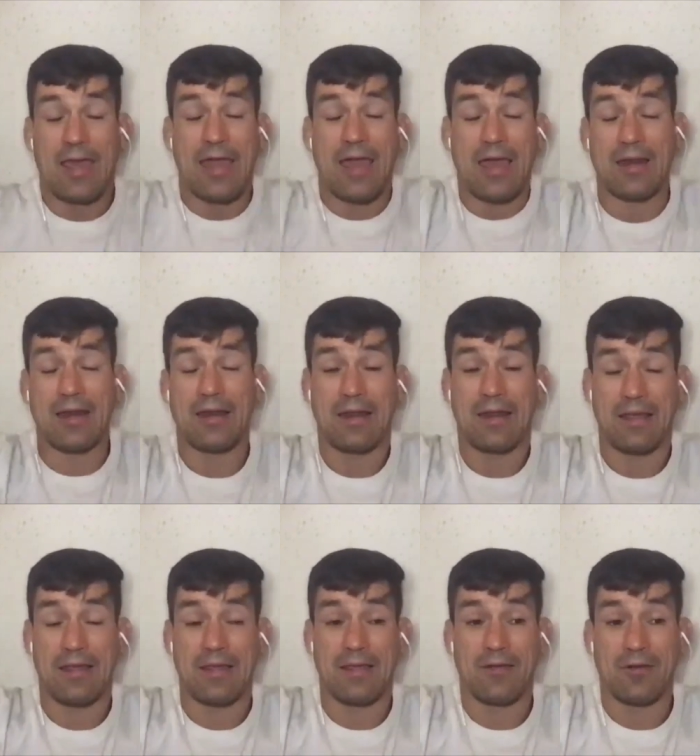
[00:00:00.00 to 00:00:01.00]
And
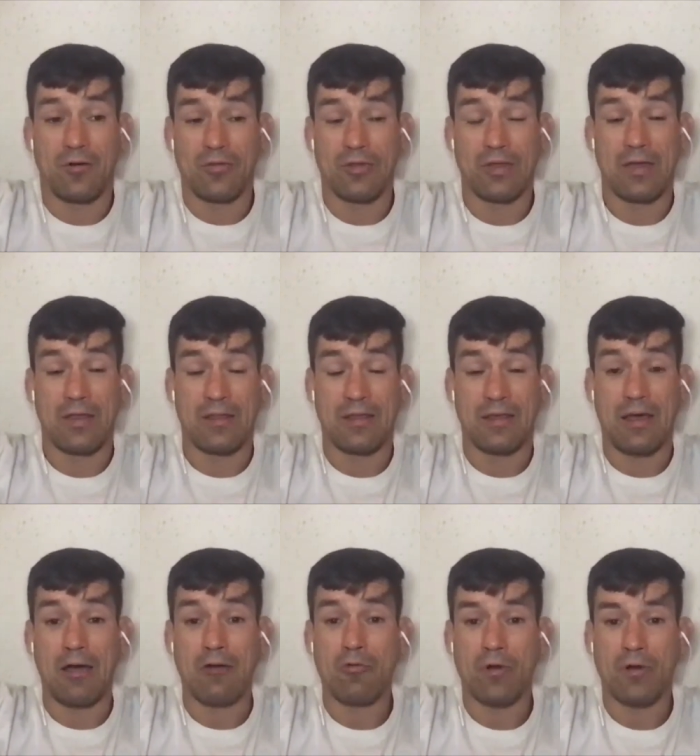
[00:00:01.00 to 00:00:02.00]
you know the the
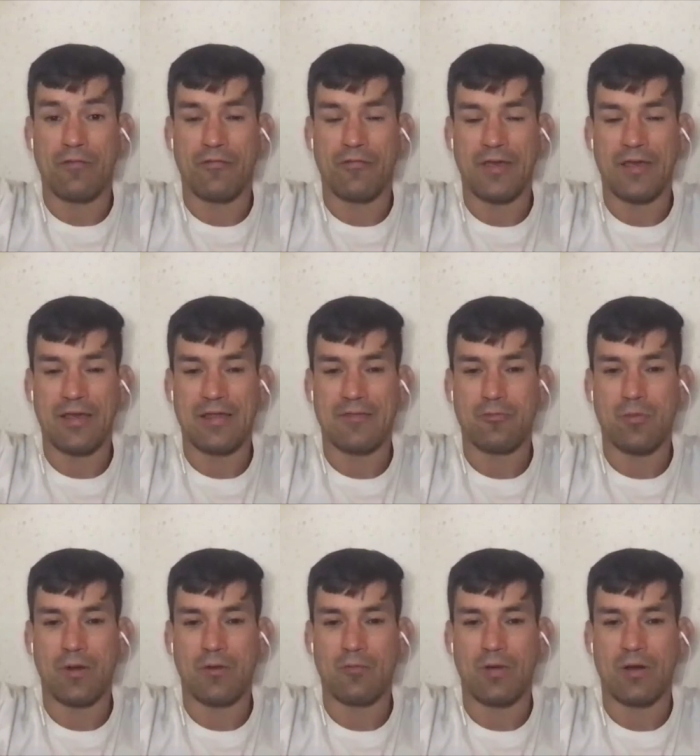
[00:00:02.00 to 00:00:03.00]
awkward thing is
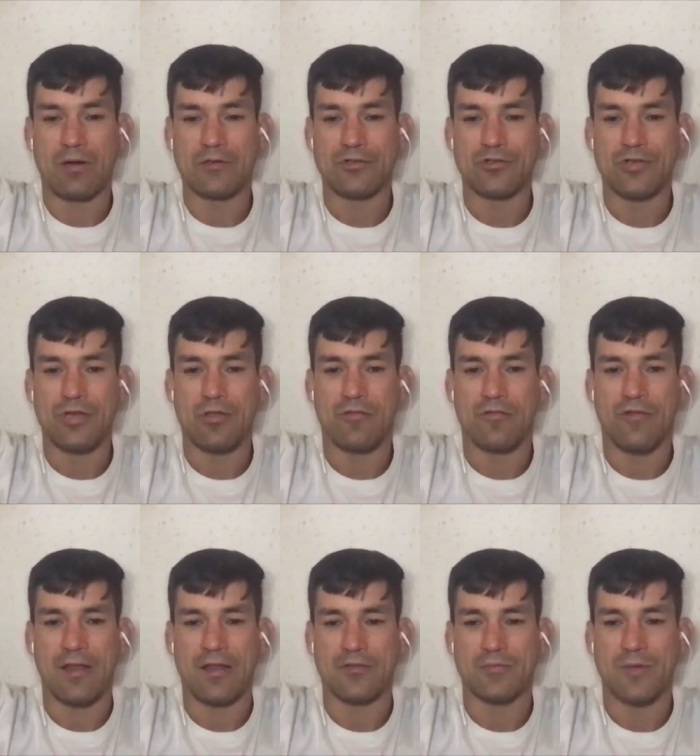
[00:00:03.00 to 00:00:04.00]
when we're jiu-jitsu fighters,